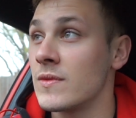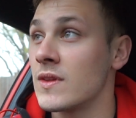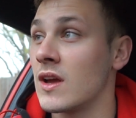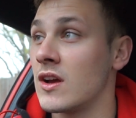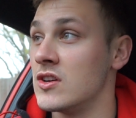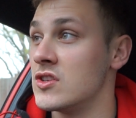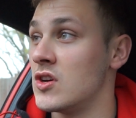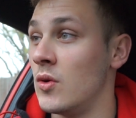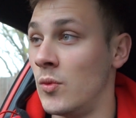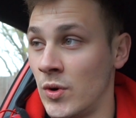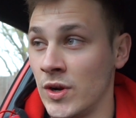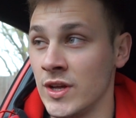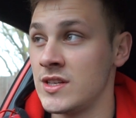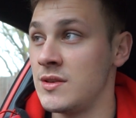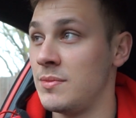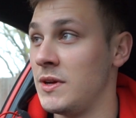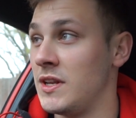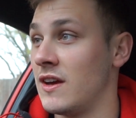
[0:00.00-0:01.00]
because I want
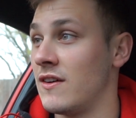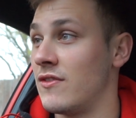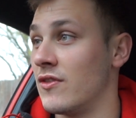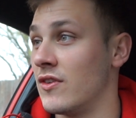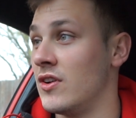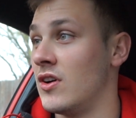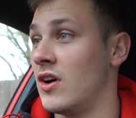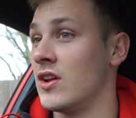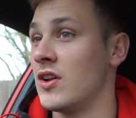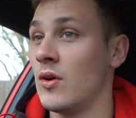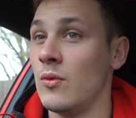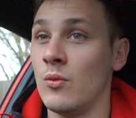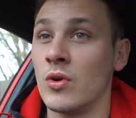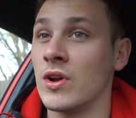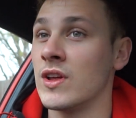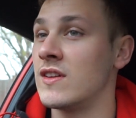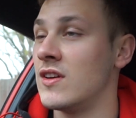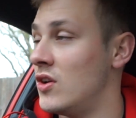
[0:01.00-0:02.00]
it to be different. I don't
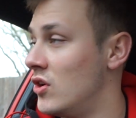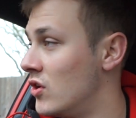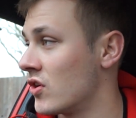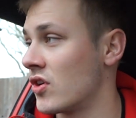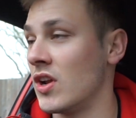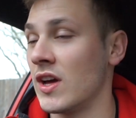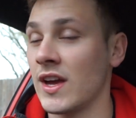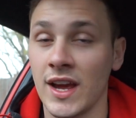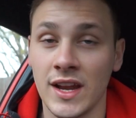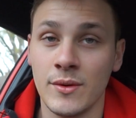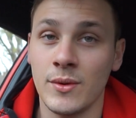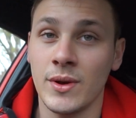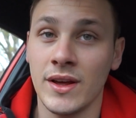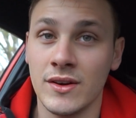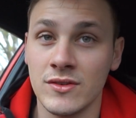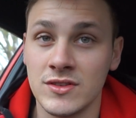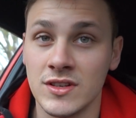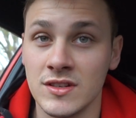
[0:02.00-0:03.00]
want it to look like anyone
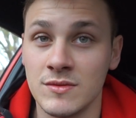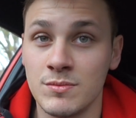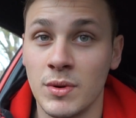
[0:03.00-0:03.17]
else's,